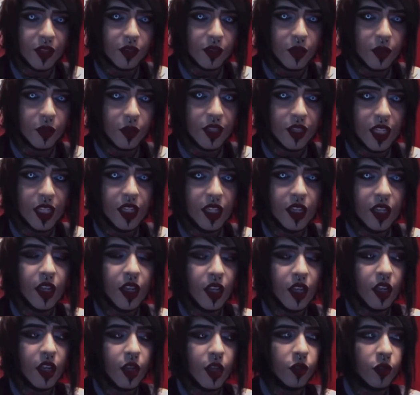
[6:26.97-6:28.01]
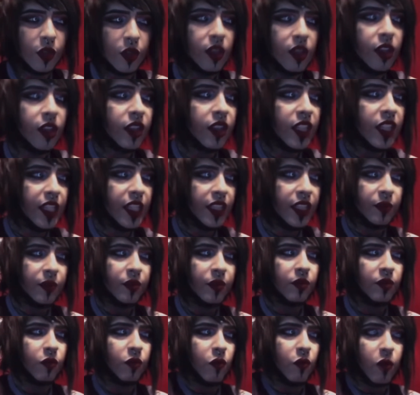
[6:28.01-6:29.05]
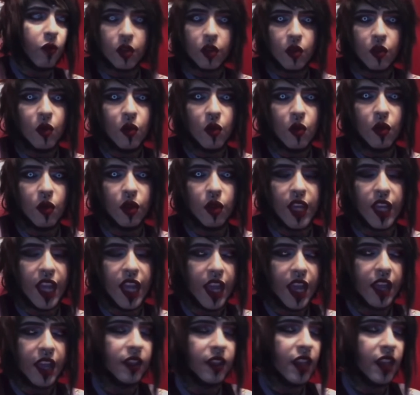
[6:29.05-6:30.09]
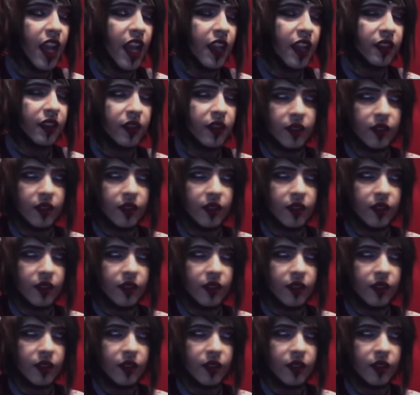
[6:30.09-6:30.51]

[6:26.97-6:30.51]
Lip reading: My name and reputation won't be the target of a slut.